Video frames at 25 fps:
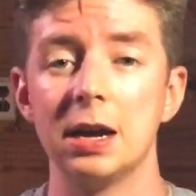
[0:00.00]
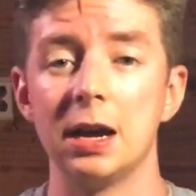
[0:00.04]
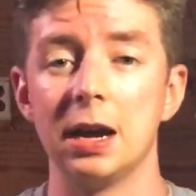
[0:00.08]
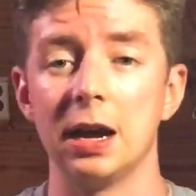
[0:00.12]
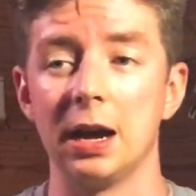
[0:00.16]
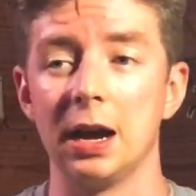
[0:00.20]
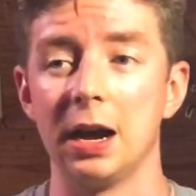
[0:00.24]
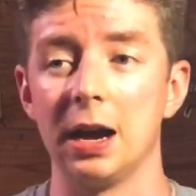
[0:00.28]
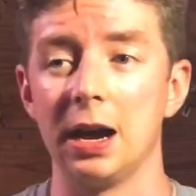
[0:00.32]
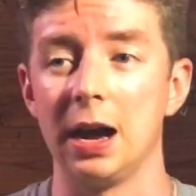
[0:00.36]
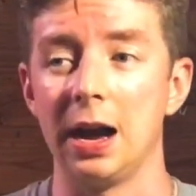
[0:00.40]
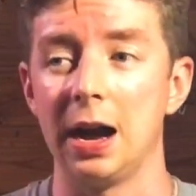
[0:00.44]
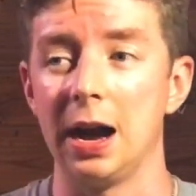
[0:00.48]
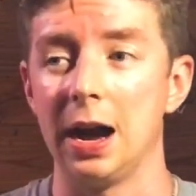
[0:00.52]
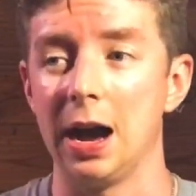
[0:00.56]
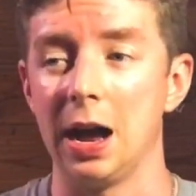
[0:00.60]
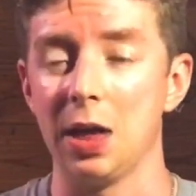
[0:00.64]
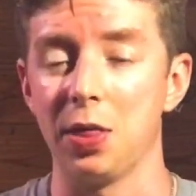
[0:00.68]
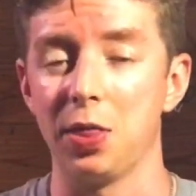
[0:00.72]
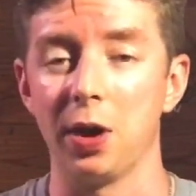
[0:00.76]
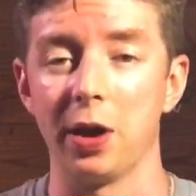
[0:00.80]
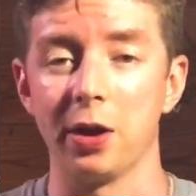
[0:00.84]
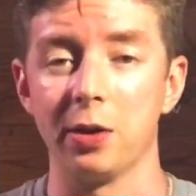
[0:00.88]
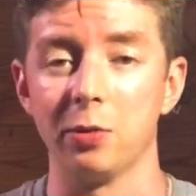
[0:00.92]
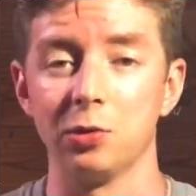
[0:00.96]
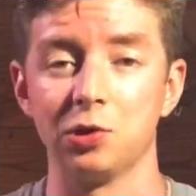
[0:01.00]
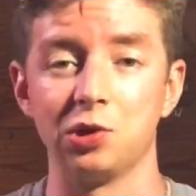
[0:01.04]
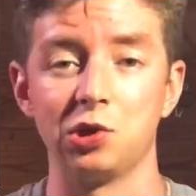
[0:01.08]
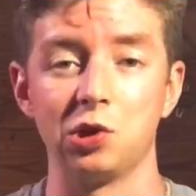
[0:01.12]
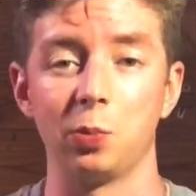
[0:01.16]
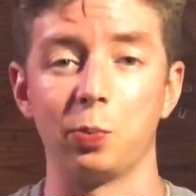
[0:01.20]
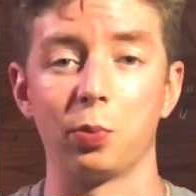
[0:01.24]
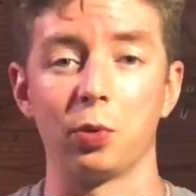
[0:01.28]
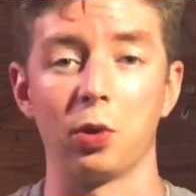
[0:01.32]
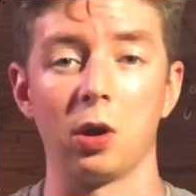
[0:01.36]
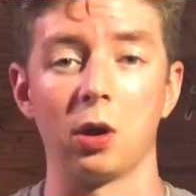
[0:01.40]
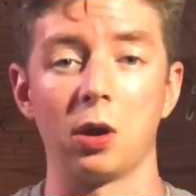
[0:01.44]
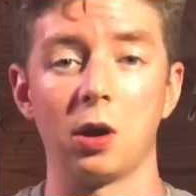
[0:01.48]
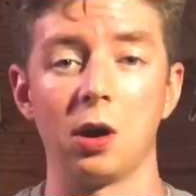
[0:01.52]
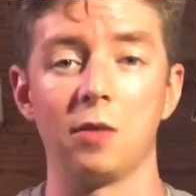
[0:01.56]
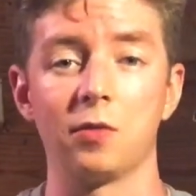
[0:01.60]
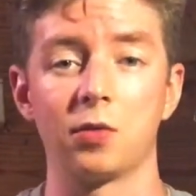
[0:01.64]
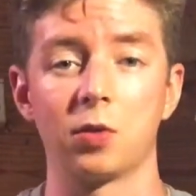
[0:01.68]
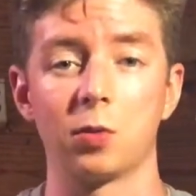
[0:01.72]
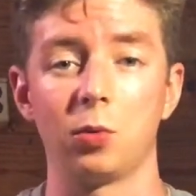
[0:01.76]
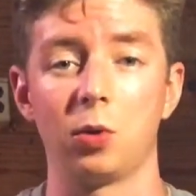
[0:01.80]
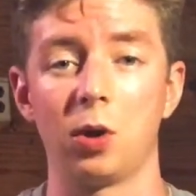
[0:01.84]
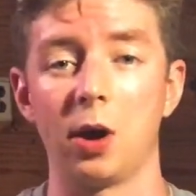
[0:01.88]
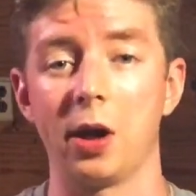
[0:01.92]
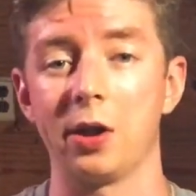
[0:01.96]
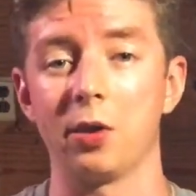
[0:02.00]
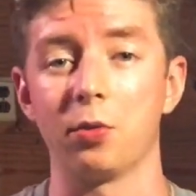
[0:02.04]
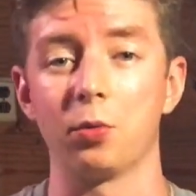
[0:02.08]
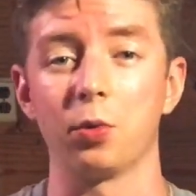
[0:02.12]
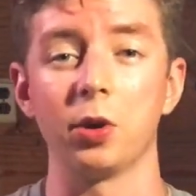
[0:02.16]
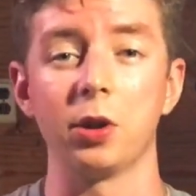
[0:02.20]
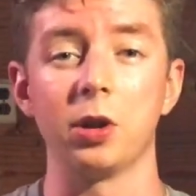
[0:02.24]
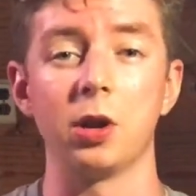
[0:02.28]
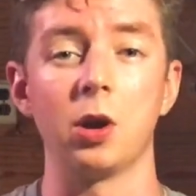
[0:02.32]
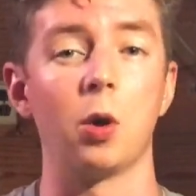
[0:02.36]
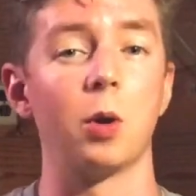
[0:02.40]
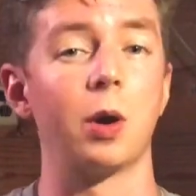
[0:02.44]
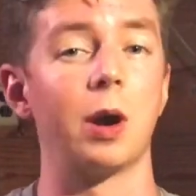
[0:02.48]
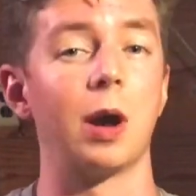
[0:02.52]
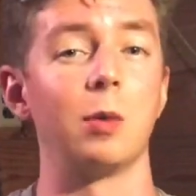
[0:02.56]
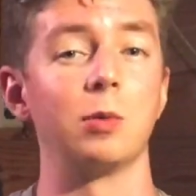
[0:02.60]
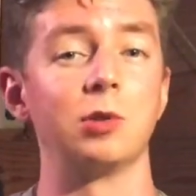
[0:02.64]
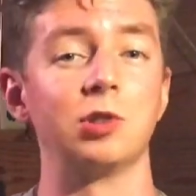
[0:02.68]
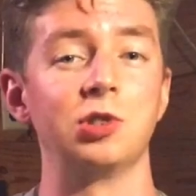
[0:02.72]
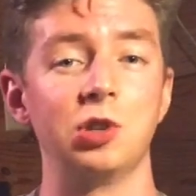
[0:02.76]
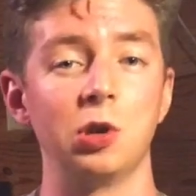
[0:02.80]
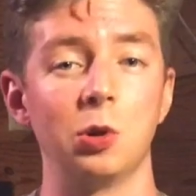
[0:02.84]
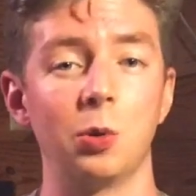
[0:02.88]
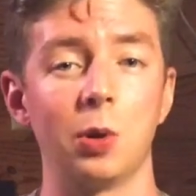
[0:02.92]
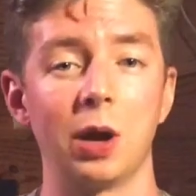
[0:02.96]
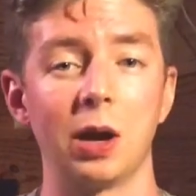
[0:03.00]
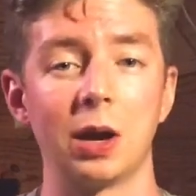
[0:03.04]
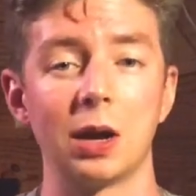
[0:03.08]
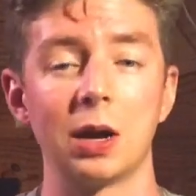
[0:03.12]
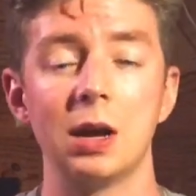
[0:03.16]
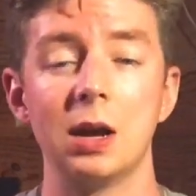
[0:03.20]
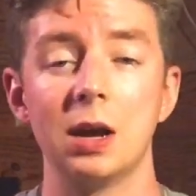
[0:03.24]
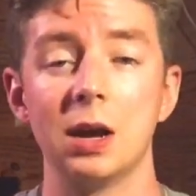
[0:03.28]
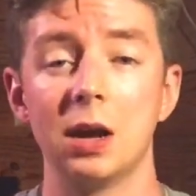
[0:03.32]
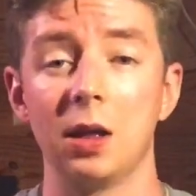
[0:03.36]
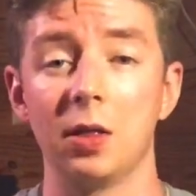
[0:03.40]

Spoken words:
I thought it was super uncomfortable. I didn't really know what I was doing.